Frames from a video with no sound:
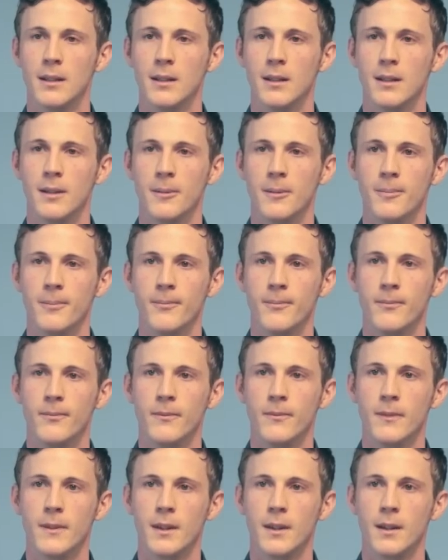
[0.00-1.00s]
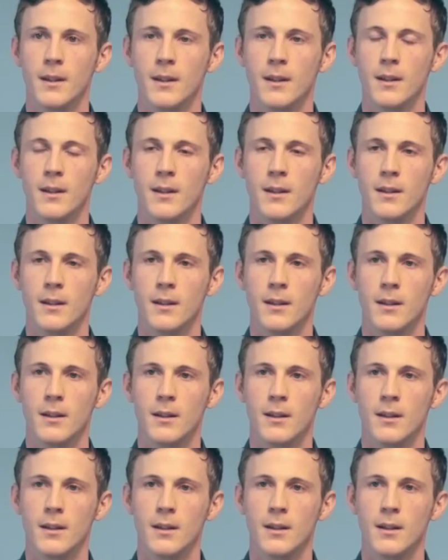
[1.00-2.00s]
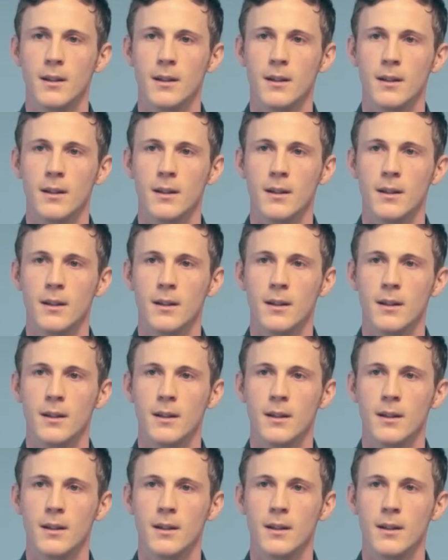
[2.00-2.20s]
Nothing is said.